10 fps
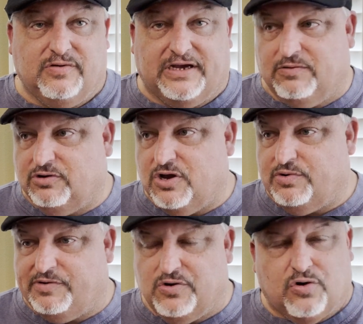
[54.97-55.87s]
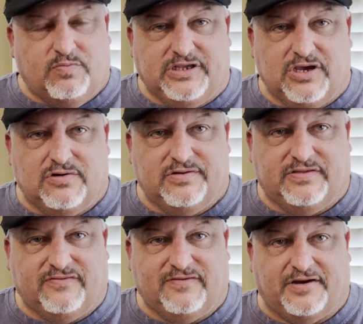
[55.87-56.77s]
we'll go where we normally go at
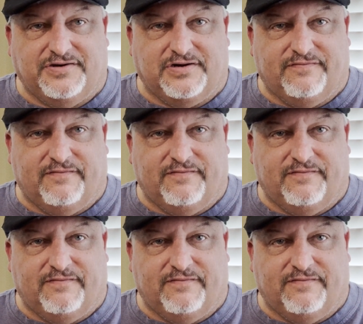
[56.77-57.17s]
this section of